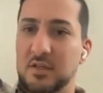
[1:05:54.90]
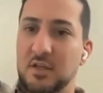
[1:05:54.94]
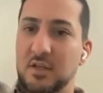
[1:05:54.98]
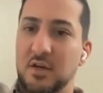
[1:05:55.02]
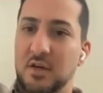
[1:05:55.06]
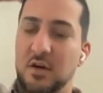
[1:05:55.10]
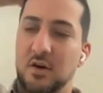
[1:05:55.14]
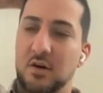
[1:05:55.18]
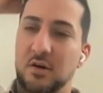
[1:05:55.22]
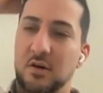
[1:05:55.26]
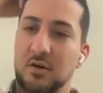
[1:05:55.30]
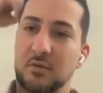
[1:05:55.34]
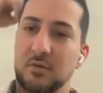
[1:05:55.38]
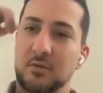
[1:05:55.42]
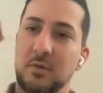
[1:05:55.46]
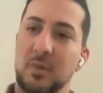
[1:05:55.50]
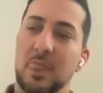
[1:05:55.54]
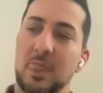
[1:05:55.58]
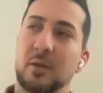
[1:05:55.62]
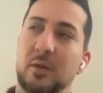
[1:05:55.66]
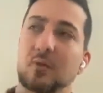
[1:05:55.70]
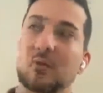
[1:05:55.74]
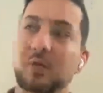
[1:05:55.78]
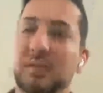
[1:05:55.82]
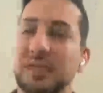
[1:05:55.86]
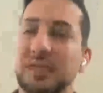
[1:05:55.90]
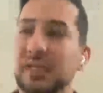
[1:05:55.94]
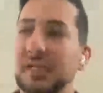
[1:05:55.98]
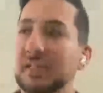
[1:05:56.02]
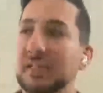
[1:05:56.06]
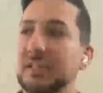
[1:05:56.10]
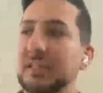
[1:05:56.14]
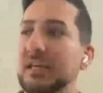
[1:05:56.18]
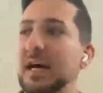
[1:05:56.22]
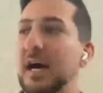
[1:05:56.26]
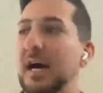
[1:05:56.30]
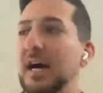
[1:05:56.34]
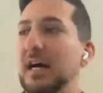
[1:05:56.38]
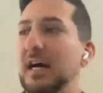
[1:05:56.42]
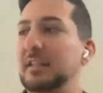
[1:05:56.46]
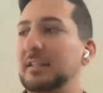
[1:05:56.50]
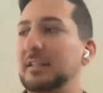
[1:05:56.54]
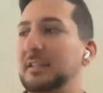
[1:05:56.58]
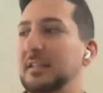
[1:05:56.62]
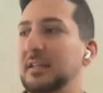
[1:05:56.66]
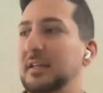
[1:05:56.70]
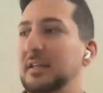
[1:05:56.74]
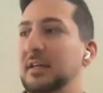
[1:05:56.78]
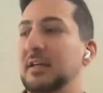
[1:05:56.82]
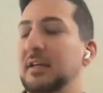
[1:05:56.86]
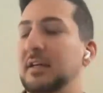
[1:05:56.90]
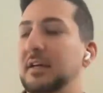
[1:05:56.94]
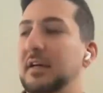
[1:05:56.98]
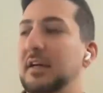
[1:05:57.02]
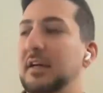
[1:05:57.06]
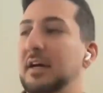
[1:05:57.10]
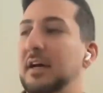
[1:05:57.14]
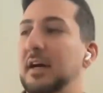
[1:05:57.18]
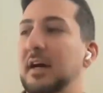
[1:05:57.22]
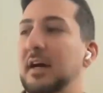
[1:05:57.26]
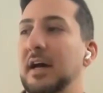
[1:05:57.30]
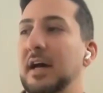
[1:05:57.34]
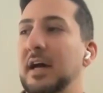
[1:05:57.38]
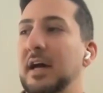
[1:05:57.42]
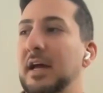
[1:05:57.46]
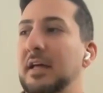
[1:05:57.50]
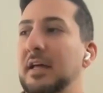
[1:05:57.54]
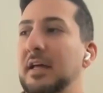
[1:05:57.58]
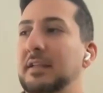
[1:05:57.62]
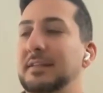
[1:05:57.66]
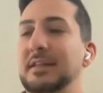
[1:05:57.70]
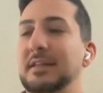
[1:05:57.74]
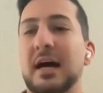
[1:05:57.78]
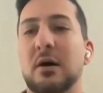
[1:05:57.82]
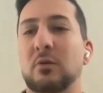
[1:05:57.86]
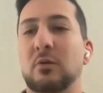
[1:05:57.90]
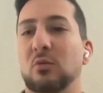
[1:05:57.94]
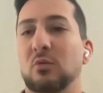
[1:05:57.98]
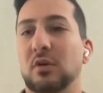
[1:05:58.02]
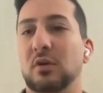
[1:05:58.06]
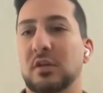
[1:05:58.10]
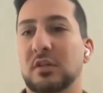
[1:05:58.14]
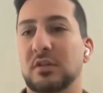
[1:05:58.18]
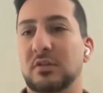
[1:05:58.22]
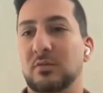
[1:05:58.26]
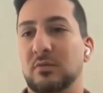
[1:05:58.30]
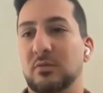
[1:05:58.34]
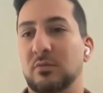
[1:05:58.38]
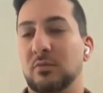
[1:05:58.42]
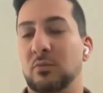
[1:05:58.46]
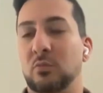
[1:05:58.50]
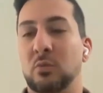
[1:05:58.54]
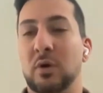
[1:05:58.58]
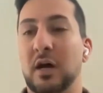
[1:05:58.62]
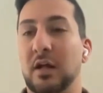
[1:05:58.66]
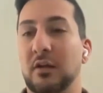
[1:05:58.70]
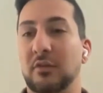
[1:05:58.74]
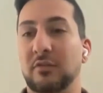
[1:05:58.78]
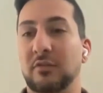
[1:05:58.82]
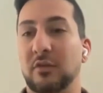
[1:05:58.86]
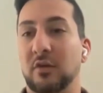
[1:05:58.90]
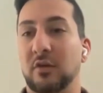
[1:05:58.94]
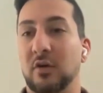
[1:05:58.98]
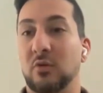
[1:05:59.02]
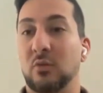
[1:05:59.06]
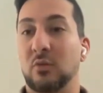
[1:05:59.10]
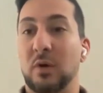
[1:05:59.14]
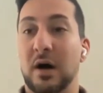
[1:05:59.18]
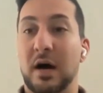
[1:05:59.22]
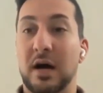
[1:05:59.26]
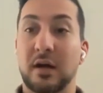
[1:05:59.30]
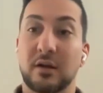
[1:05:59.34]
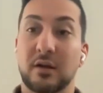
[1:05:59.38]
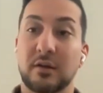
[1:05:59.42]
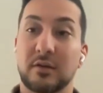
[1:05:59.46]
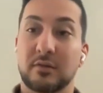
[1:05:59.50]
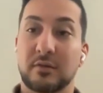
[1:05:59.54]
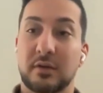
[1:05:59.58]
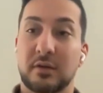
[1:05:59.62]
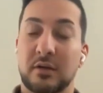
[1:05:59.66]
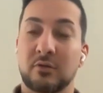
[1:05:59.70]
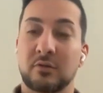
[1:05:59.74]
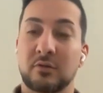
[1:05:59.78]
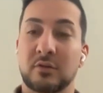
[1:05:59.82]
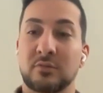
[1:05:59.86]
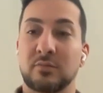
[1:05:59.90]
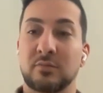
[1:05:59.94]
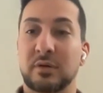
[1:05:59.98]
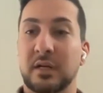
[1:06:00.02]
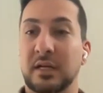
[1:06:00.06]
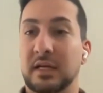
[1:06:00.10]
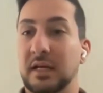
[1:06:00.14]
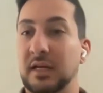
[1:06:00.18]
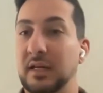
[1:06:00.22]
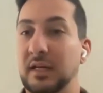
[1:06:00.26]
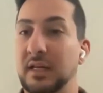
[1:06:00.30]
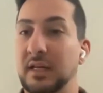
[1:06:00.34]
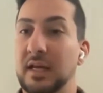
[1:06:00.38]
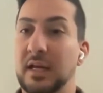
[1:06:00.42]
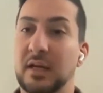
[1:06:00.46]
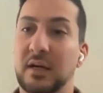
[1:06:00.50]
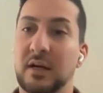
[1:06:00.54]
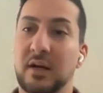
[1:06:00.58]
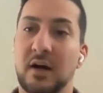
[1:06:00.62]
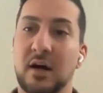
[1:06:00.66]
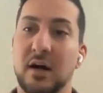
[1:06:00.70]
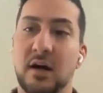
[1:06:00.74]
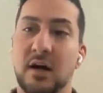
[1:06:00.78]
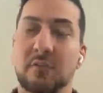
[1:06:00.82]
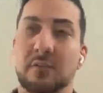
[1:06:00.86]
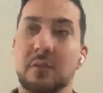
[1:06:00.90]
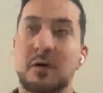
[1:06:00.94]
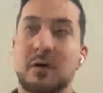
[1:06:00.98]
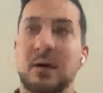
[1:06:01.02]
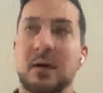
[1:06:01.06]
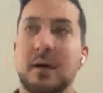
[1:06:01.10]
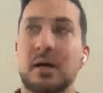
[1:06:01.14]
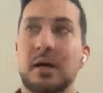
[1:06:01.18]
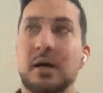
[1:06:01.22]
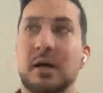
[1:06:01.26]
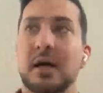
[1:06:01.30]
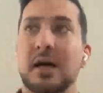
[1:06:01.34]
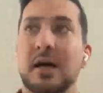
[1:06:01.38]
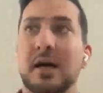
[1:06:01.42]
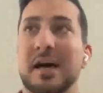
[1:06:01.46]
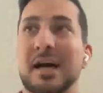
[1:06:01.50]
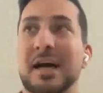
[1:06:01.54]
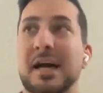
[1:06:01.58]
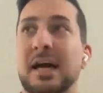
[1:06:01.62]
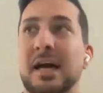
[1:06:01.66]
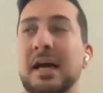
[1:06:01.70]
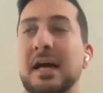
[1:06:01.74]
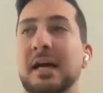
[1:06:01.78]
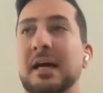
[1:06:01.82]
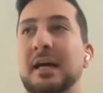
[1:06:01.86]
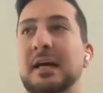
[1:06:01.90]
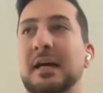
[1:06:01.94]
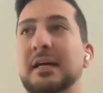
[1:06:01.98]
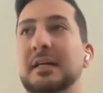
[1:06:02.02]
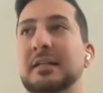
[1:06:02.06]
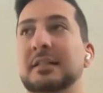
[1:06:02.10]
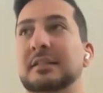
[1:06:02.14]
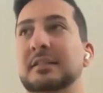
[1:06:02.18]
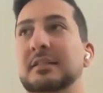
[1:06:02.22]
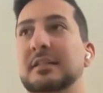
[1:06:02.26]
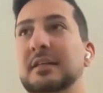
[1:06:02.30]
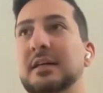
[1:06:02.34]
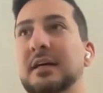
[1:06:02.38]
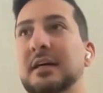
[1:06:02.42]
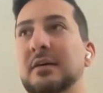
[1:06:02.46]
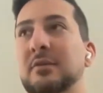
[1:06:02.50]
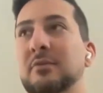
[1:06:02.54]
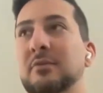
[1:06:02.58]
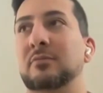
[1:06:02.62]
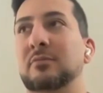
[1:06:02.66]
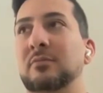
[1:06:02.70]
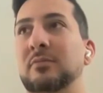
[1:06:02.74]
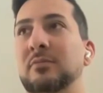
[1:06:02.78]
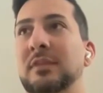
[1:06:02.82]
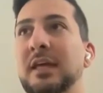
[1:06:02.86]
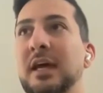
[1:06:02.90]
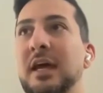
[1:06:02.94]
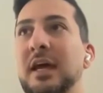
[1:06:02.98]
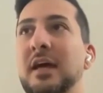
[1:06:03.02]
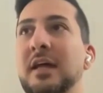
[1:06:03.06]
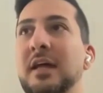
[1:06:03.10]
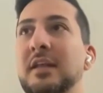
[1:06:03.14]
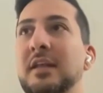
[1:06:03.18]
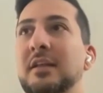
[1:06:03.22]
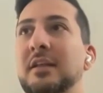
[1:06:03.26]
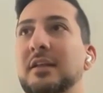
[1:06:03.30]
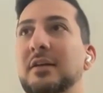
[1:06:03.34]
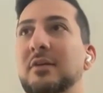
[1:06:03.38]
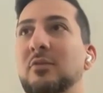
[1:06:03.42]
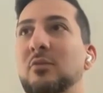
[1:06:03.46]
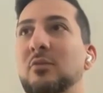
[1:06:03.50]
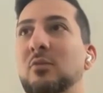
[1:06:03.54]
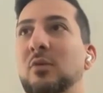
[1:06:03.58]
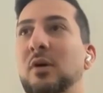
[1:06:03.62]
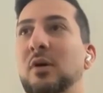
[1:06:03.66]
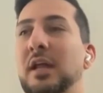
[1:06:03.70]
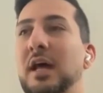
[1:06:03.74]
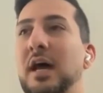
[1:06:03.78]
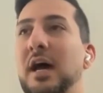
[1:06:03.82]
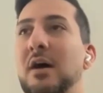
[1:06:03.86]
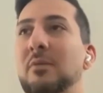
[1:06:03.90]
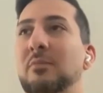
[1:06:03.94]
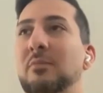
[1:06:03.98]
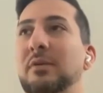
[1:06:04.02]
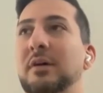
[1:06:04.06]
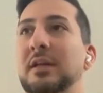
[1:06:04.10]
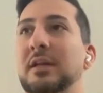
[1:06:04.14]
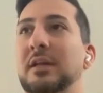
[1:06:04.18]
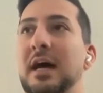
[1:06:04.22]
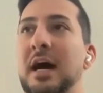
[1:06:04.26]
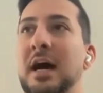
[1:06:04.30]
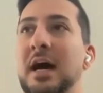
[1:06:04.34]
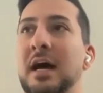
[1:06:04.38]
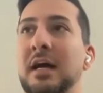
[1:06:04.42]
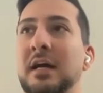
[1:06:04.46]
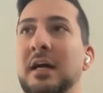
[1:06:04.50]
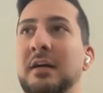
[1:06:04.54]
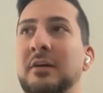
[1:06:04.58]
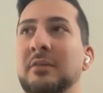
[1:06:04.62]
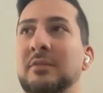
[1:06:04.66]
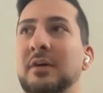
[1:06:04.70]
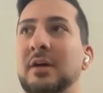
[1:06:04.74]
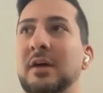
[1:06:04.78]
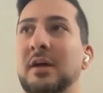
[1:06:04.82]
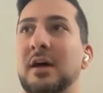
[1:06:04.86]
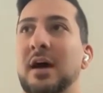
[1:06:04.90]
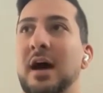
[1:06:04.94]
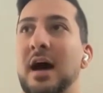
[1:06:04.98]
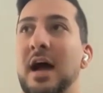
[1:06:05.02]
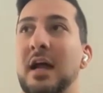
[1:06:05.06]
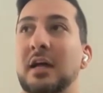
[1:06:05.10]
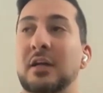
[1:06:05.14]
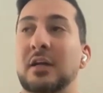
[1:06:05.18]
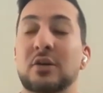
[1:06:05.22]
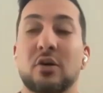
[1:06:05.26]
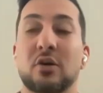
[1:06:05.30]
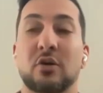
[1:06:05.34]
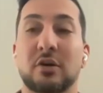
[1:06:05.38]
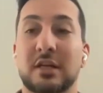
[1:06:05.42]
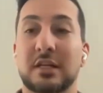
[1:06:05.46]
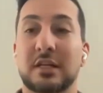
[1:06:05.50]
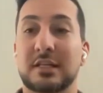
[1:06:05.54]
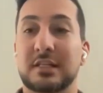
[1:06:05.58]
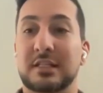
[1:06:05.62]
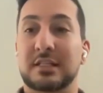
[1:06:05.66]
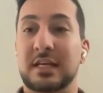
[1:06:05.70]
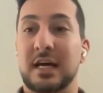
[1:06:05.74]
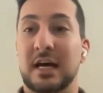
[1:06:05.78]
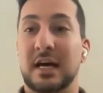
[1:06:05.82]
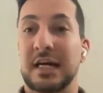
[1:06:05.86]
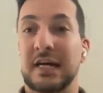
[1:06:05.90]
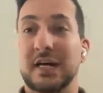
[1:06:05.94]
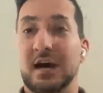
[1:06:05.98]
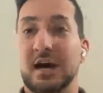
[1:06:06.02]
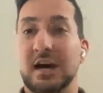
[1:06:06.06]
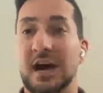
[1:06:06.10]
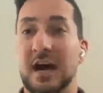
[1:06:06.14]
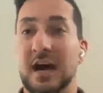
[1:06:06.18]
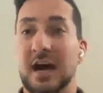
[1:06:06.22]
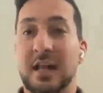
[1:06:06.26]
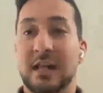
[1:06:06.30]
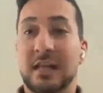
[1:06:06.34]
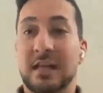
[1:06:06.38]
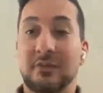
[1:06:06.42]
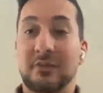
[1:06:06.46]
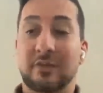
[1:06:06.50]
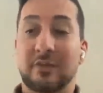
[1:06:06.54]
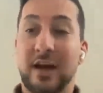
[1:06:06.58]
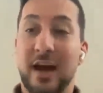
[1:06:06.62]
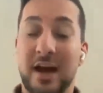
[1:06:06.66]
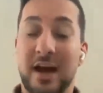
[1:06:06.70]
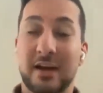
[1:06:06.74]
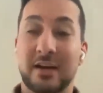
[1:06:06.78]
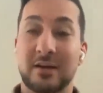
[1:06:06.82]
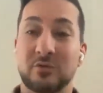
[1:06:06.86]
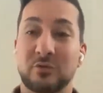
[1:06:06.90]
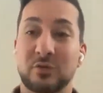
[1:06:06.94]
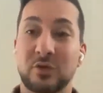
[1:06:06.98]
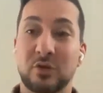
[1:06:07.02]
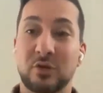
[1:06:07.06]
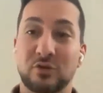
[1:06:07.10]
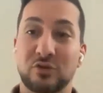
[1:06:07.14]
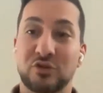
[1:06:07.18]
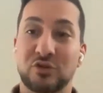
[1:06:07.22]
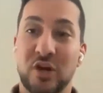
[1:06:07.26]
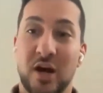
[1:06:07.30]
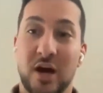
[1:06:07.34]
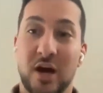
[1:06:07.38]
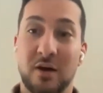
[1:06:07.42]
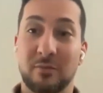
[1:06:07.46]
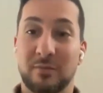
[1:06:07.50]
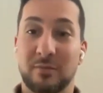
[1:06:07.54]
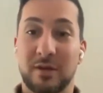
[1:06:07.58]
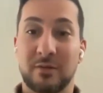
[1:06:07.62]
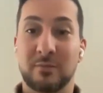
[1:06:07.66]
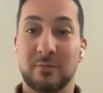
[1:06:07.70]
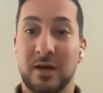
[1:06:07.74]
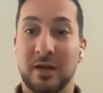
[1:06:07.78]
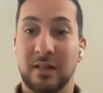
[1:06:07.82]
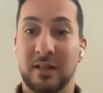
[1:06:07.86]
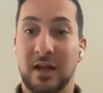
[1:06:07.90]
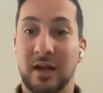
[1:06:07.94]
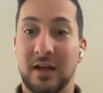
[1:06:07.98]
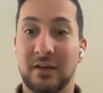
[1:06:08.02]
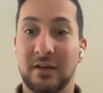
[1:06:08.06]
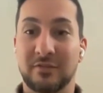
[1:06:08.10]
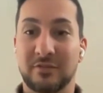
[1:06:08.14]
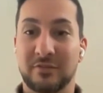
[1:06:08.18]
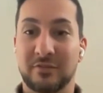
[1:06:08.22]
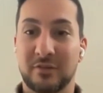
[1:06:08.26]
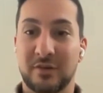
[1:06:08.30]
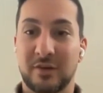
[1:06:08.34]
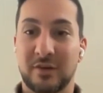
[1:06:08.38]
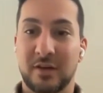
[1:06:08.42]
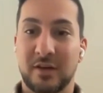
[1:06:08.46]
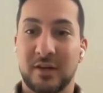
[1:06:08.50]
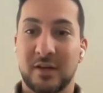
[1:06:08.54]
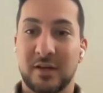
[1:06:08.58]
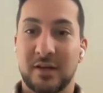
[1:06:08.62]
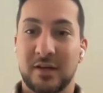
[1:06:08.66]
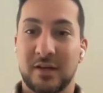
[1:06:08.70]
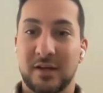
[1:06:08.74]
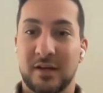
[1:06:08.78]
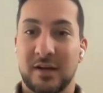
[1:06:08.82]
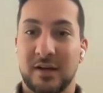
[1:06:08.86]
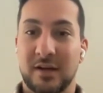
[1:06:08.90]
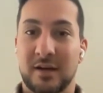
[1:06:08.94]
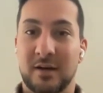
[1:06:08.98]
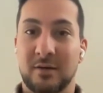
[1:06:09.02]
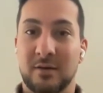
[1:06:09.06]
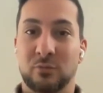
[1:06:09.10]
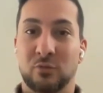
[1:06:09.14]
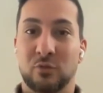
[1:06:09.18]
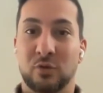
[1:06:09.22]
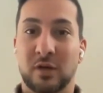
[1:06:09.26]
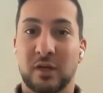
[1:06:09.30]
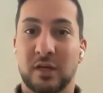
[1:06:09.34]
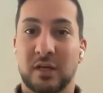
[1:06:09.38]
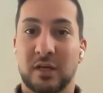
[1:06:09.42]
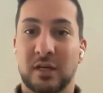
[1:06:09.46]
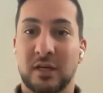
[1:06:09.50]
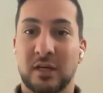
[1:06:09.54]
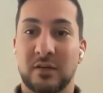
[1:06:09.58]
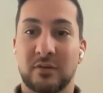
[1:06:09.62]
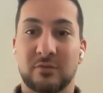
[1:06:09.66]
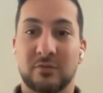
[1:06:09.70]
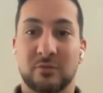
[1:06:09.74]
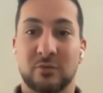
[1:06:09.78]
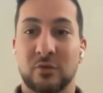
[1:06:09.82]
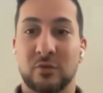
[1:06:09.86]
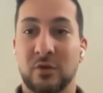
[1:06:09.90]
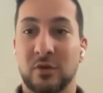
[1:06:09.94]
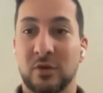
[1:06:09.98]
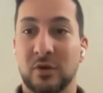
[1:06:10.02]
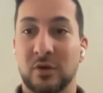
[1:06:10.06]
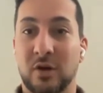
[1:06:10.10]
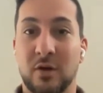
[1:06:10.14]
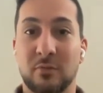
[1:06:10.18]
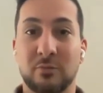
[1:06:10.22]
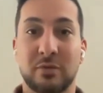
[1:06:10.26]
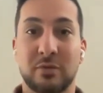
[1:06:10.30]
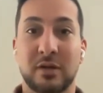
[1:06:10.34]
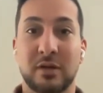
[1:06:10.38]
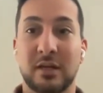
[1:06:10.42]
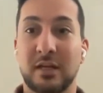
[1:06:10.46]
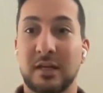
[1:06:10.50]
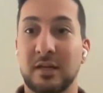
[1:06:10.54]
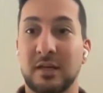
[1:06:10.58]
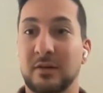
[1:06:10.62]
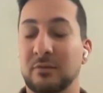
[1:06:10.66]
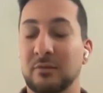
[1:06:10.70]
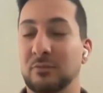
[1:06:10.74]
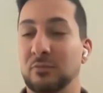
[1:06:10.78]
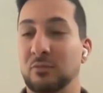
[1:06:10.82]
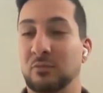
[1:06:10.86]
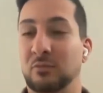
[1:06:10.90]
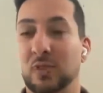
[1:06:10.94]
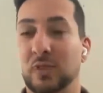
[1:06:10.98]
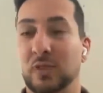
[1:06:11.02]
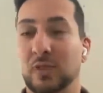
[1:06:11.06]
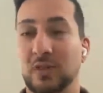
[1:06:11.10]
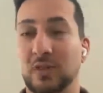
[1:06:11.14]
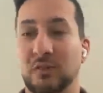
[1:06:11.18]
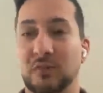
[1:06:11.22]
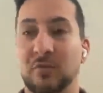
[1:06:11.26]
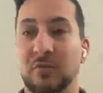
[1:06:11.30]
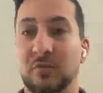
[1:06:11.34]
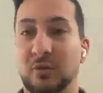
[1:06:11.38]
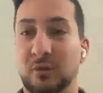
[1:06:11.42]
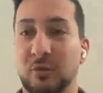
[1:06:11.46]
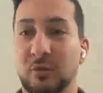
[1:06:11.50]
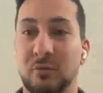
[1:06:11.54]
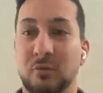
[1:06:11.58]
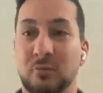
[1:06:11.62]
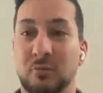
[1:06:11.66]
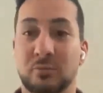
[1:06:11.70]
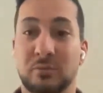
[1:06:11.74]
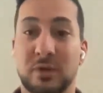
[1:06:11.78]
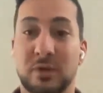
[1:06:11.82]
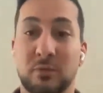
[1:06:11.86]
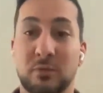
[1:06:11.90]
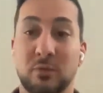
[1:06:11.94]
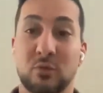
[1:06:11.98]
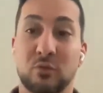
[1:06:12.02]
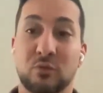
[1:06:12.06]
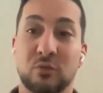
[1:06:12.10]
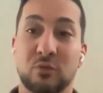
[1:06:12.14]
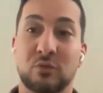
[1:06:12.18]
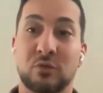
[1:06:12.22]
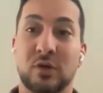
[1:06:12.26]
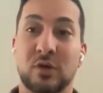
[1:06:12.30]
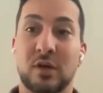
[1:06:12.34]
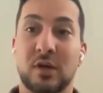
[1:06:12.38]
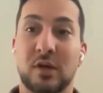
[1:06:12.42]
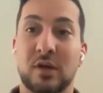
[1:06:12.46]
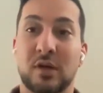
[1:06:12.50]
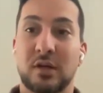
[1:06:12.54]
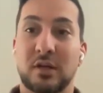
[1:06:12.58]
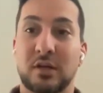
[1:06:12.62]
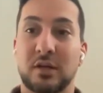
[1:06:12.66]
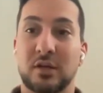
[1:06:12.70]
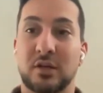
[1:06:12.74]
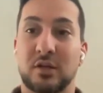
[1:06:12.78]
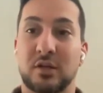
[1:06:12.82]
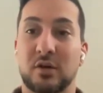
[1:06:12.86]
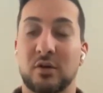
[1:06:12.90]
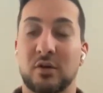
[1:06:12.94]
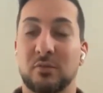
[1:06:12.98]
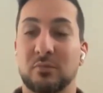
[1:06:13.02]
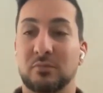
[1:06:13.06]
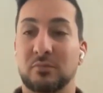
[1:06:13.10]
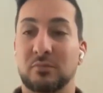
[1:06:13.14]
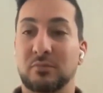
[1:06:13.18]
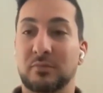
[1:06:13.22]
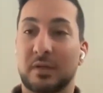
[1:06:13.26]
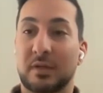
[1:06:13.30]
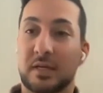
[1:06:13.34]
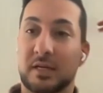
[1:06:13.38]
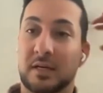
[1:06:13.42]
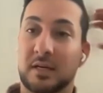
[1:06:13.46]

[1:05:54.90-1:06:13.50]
So we did that, and that worked well for a while. It was bringing in income. And then what happened, I noticed that I had never had a real job in my life, working for a company, working for people who, you know,